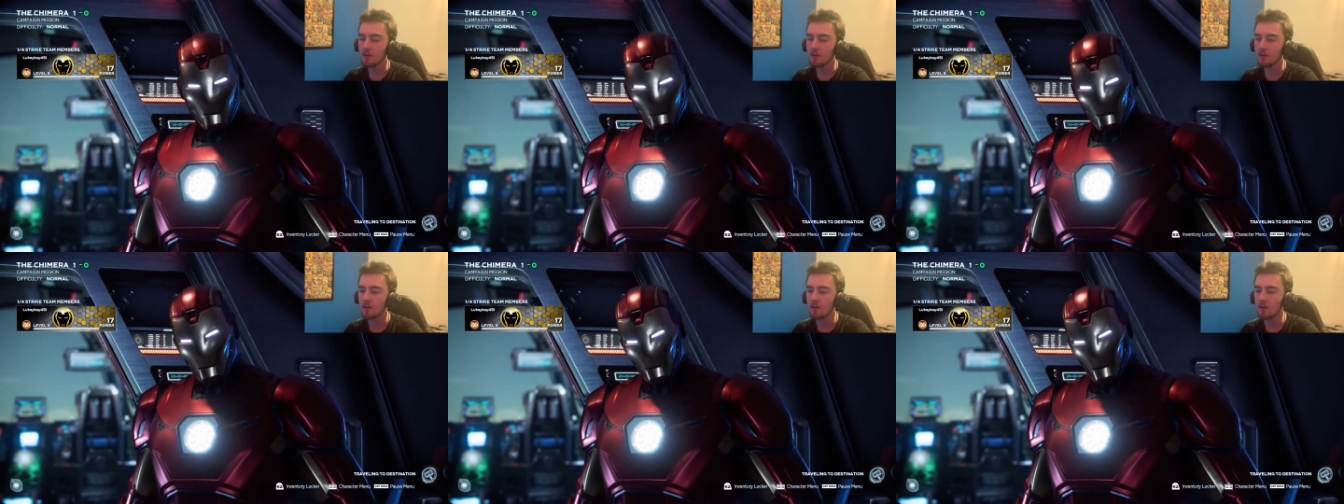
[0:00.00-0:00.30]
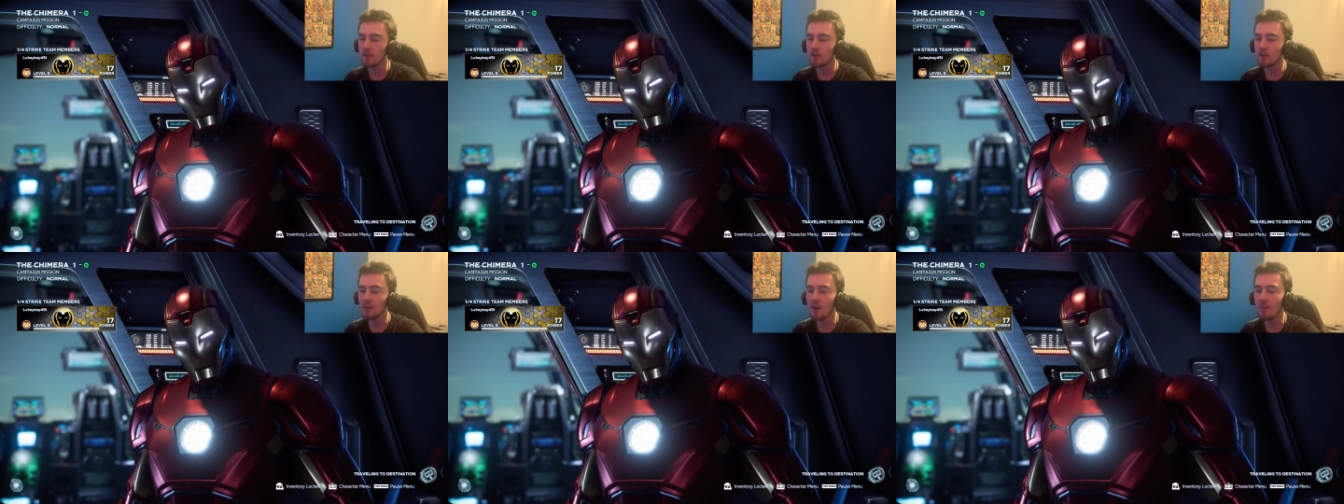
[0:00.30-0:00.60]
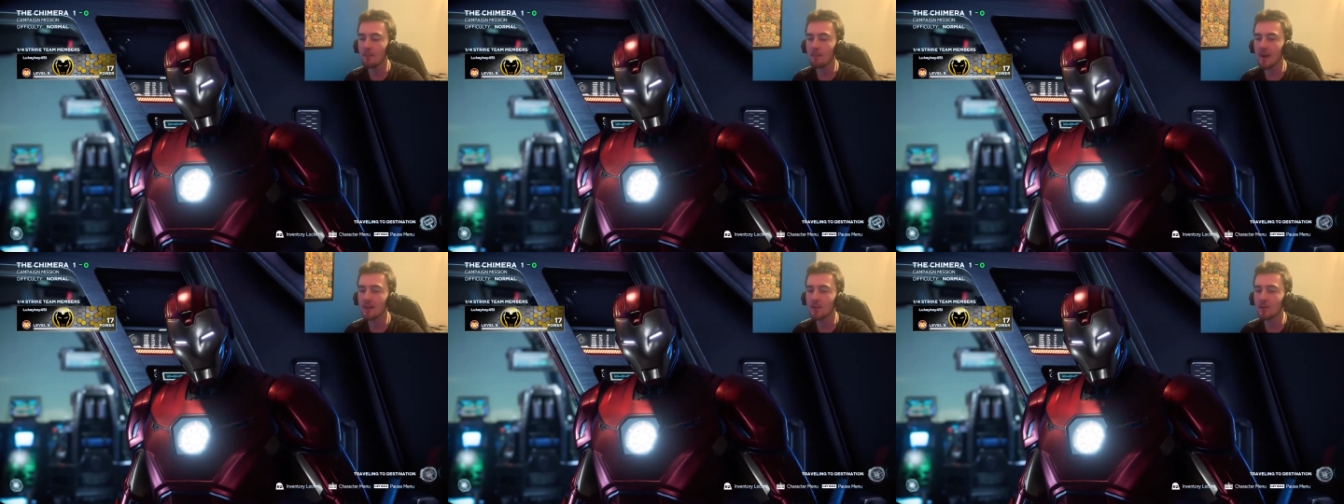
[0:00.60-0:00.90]
You can only
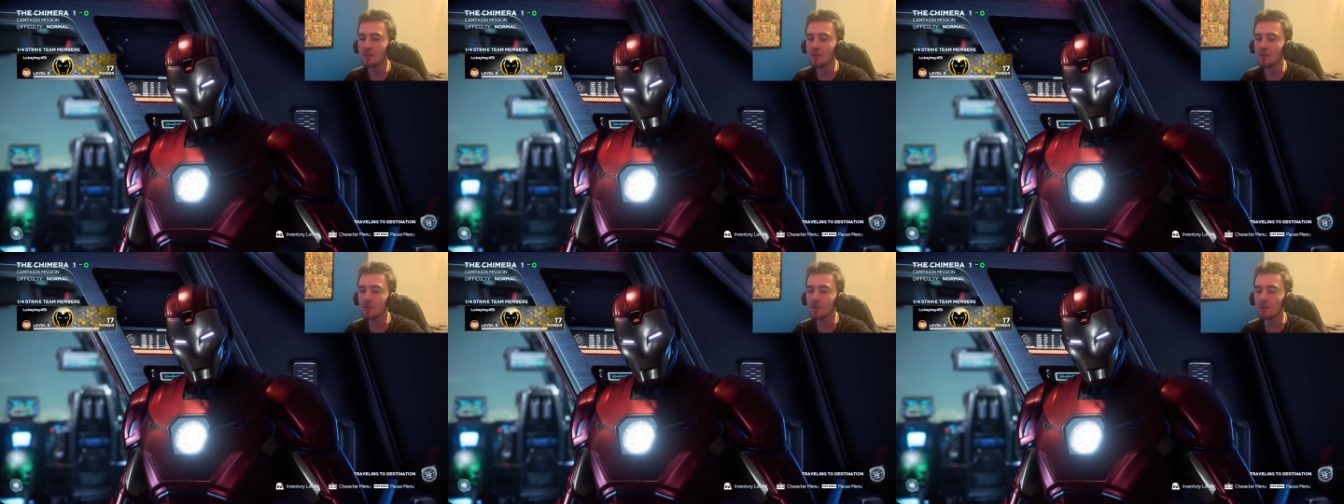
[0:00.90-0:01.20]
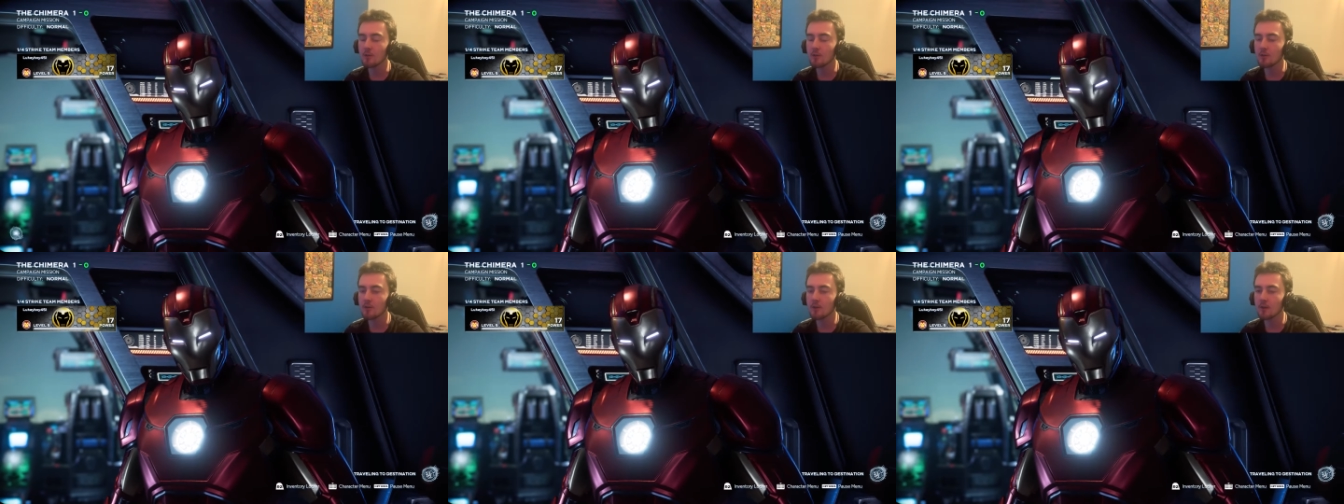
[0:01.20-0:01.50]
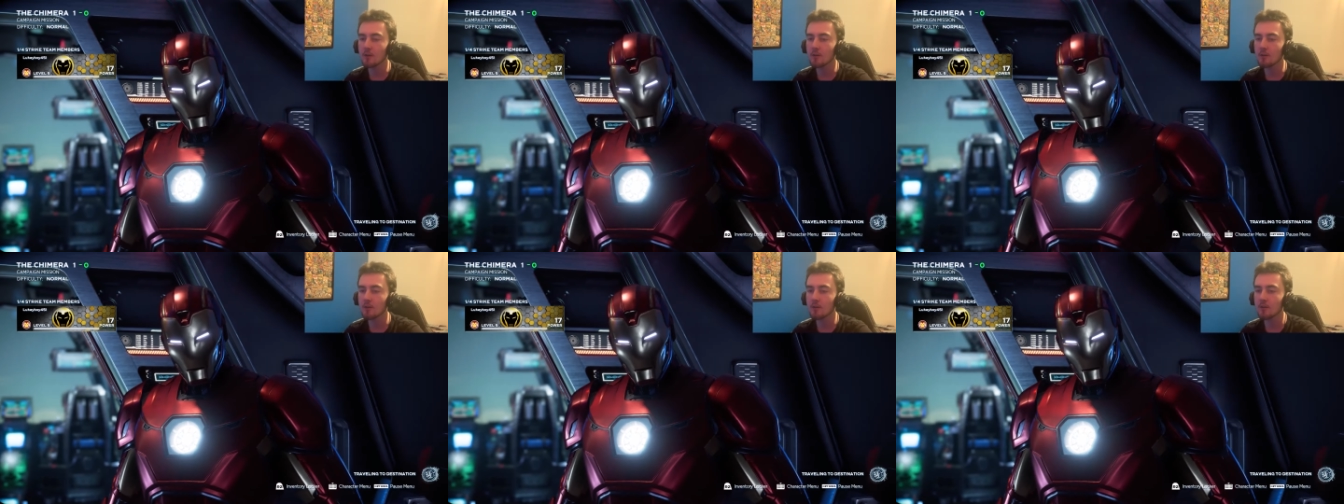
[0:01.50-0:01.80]
imagine what he's going to use
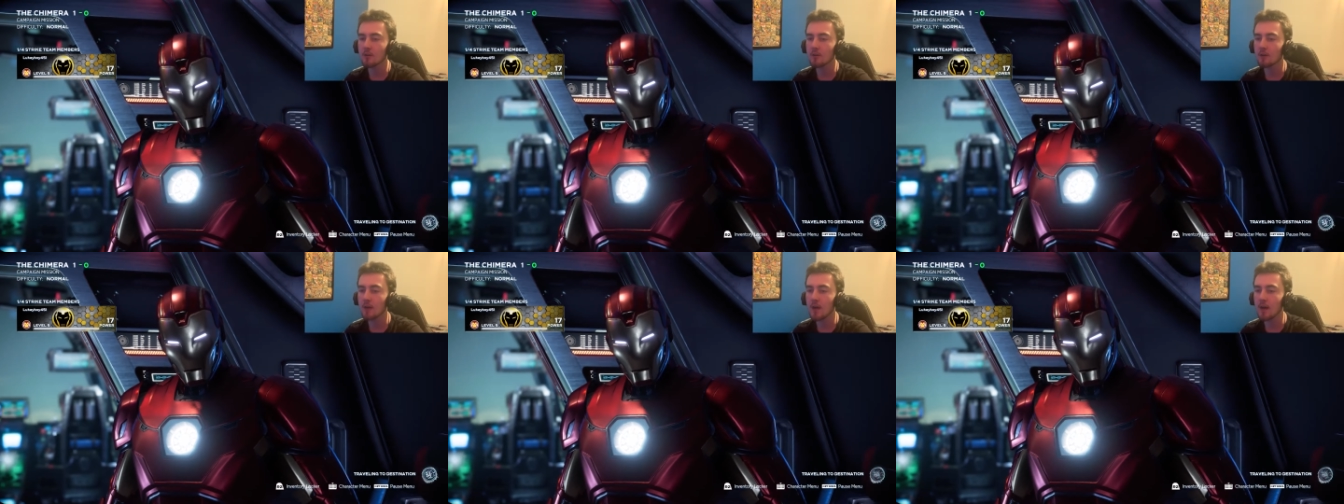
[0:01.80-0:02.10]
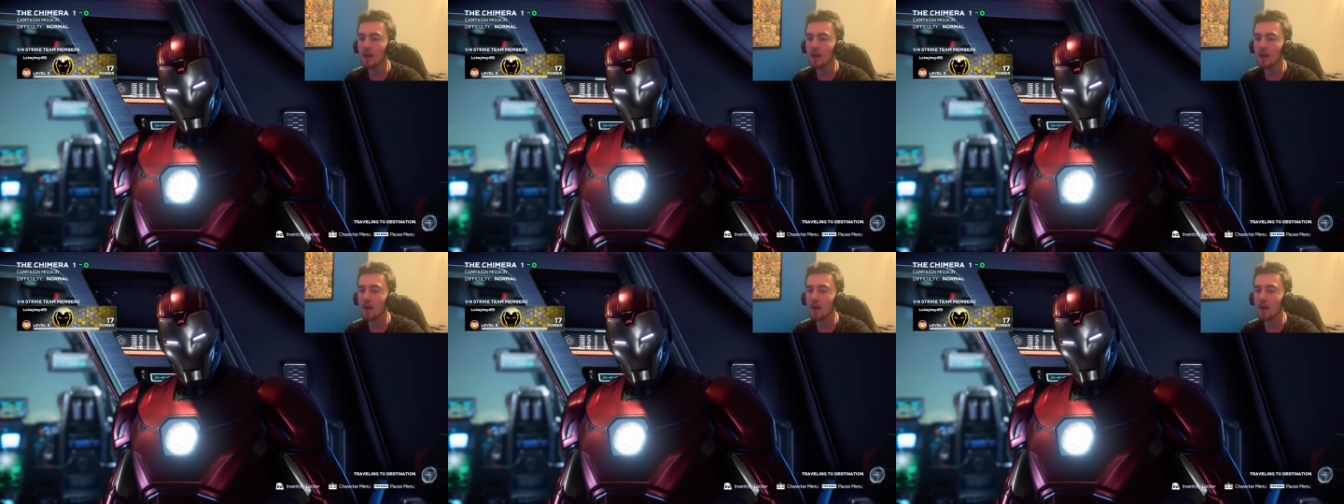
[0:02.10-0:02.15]
that on.